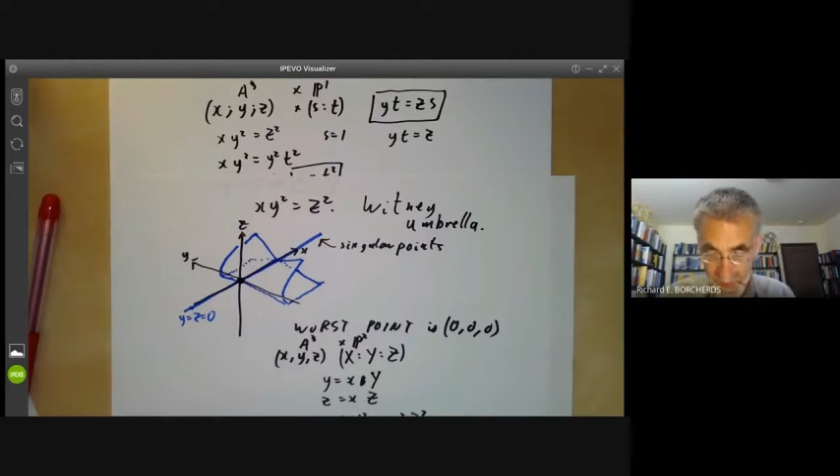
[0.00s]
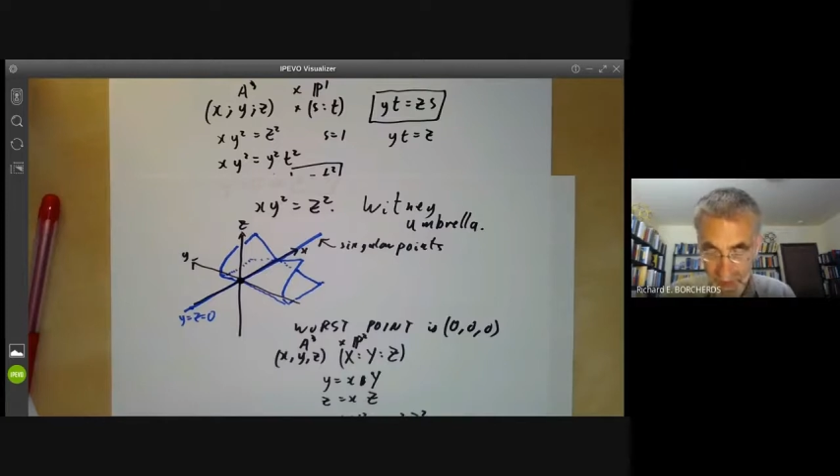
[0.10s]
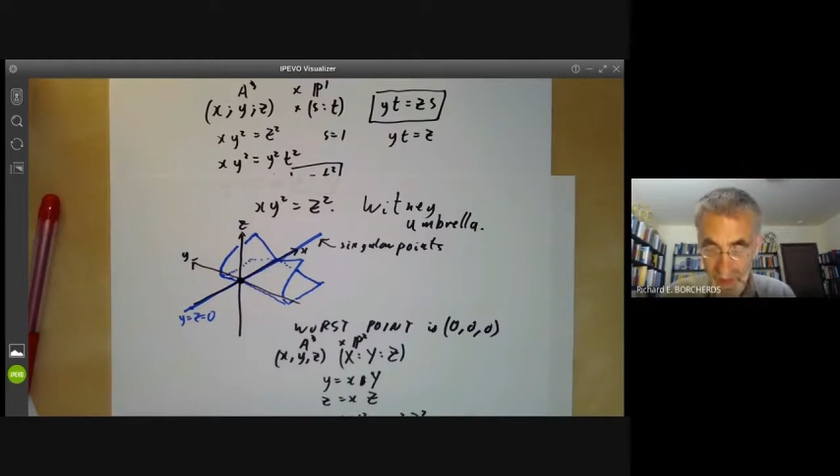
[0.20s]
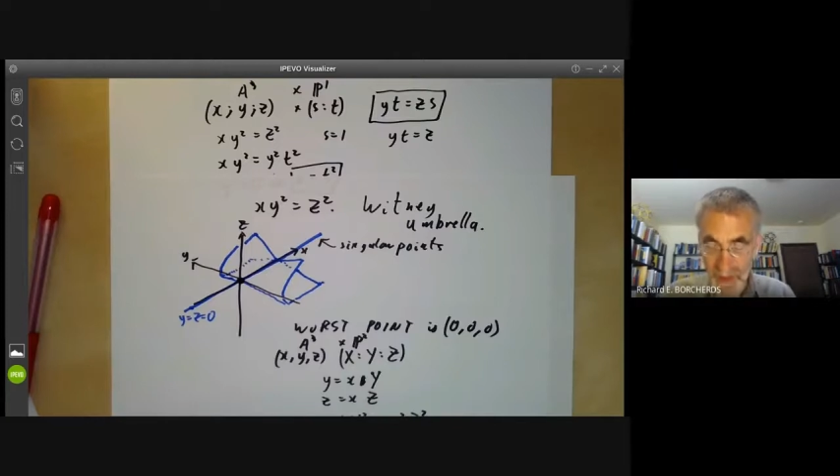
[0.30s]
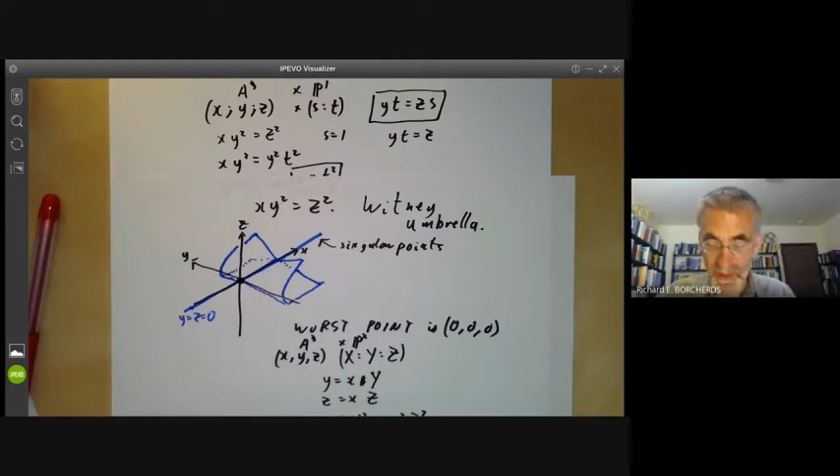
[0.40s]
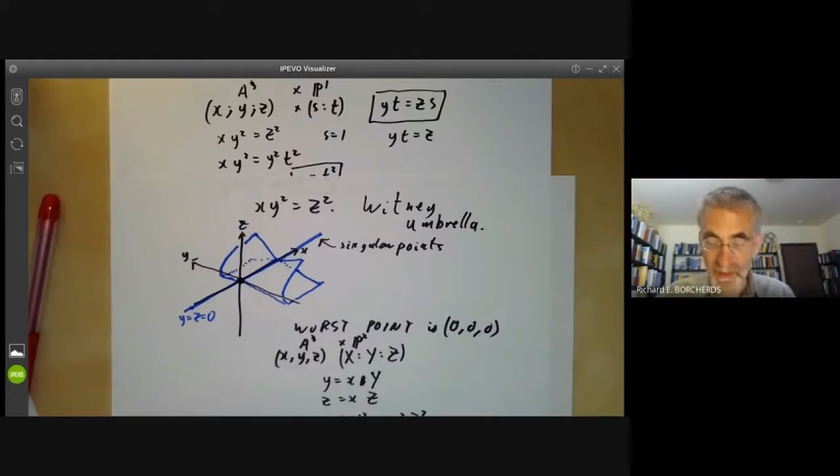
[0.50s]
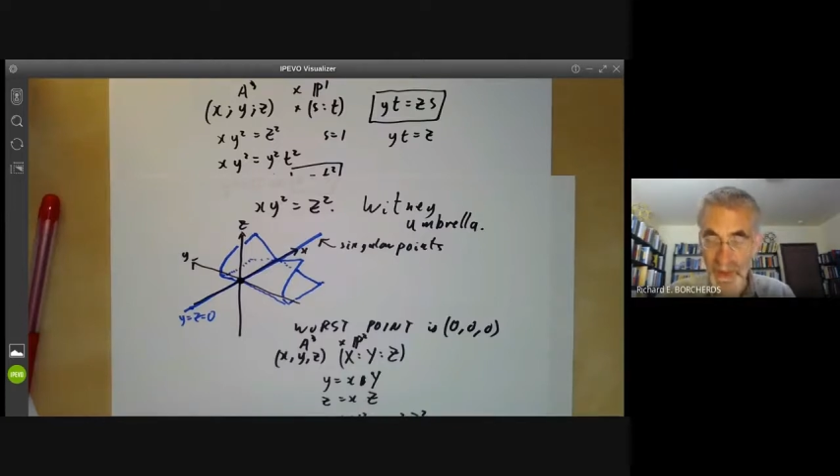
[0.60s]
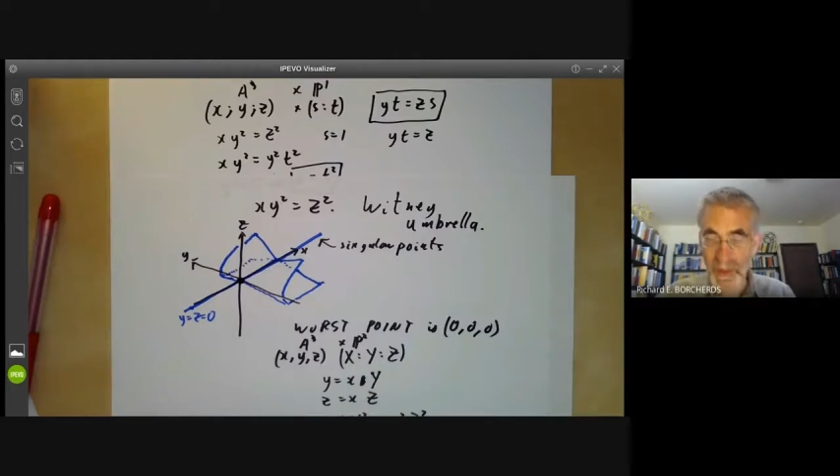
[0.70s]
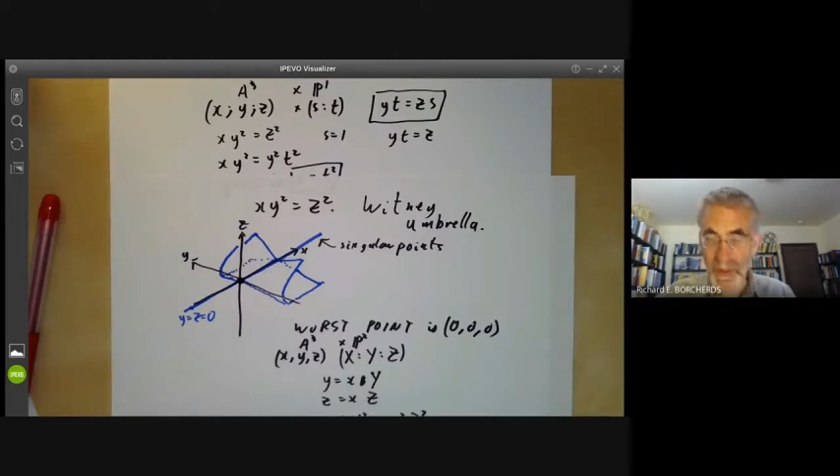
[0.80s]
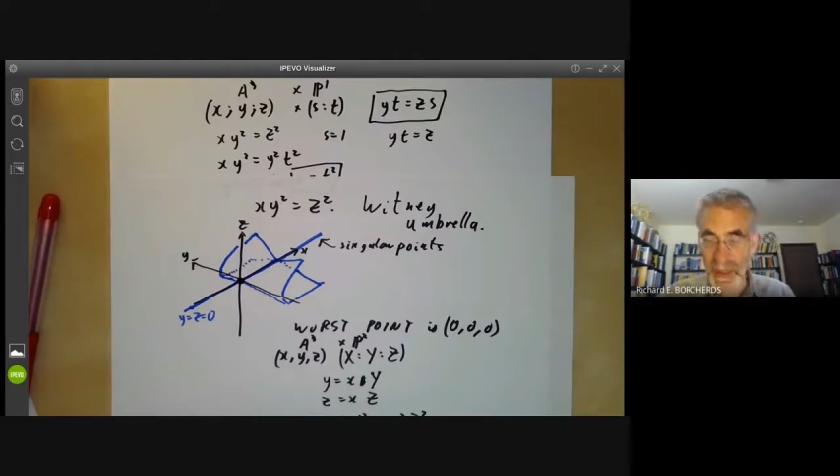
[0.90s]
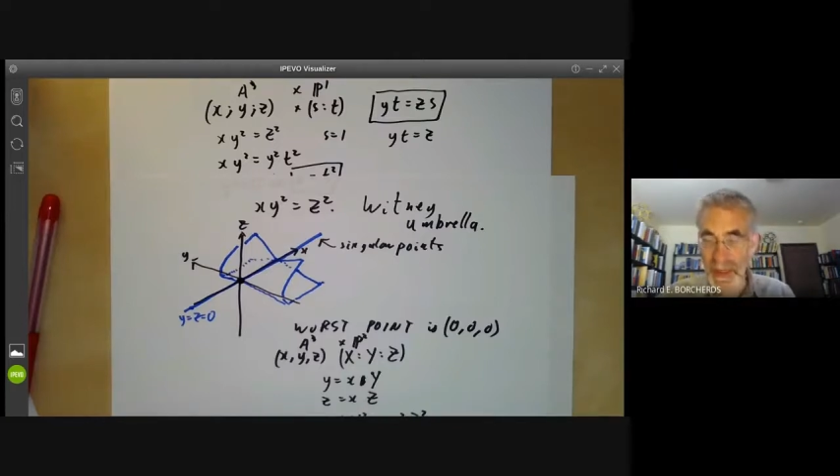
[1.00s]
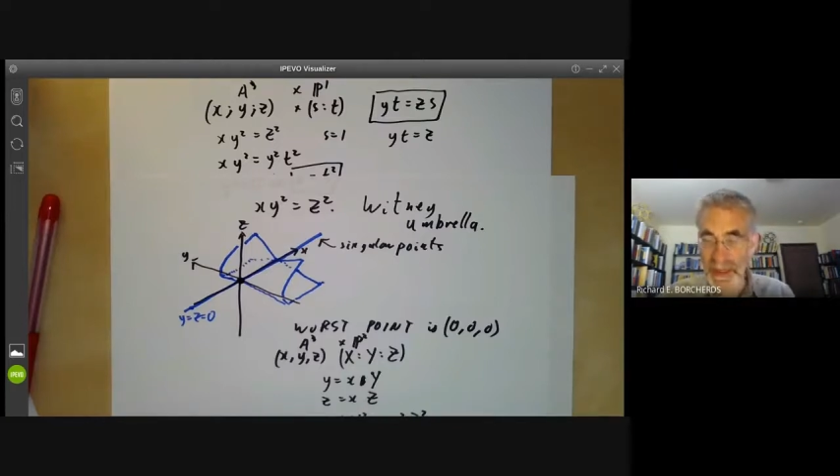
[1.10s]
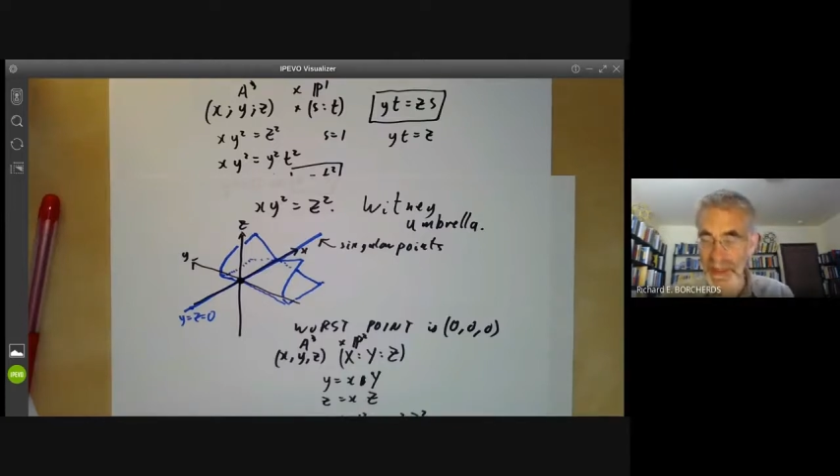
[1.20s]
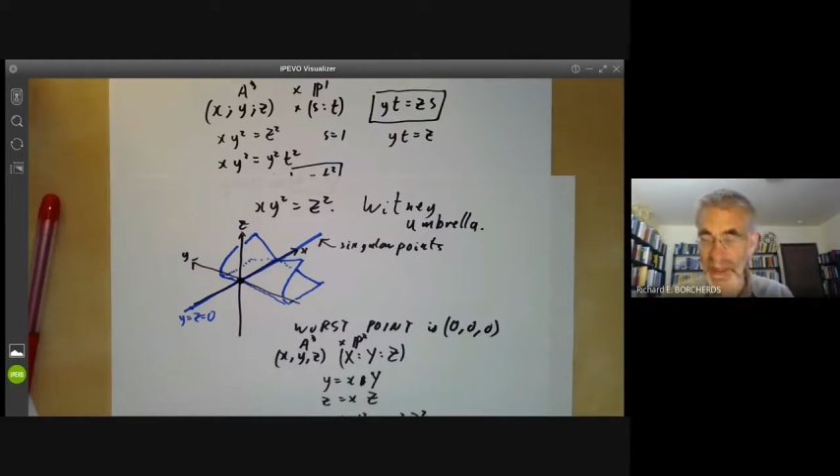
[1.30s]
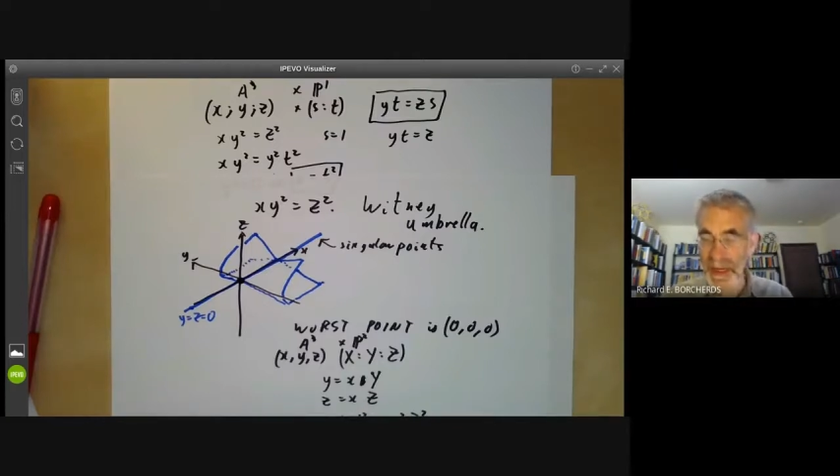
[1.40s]
uh, we would like
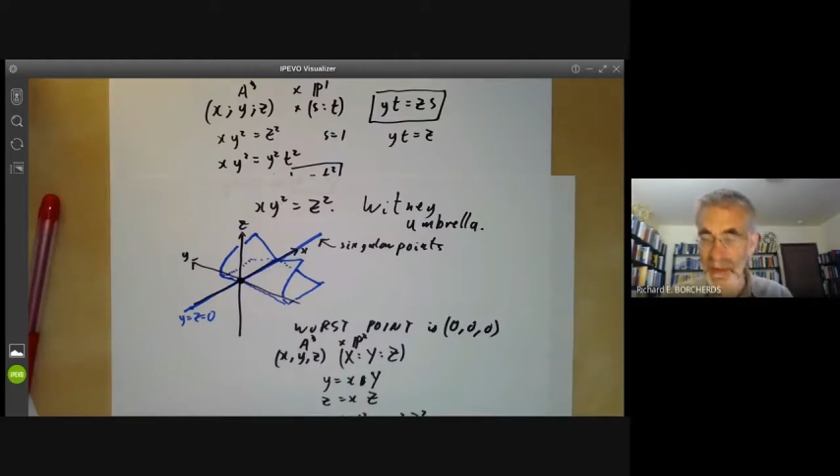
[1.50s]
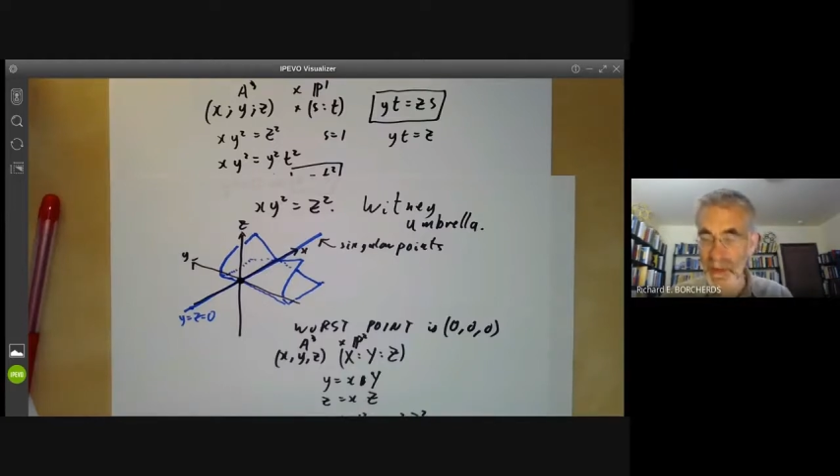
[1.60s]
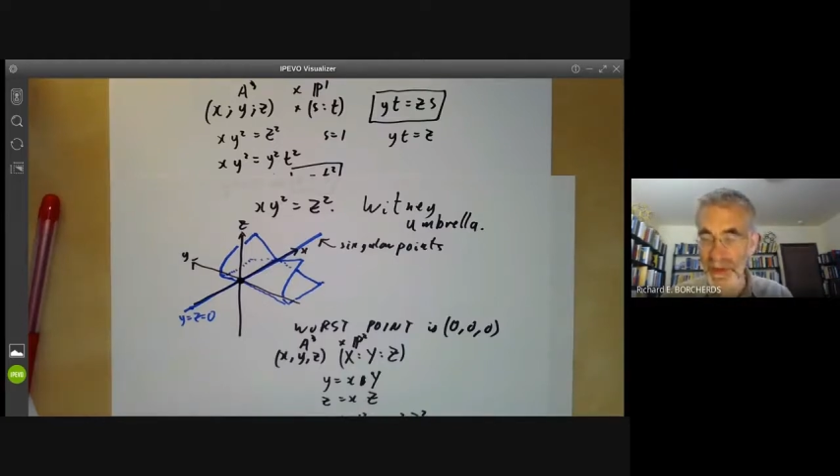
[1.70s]
to get rid of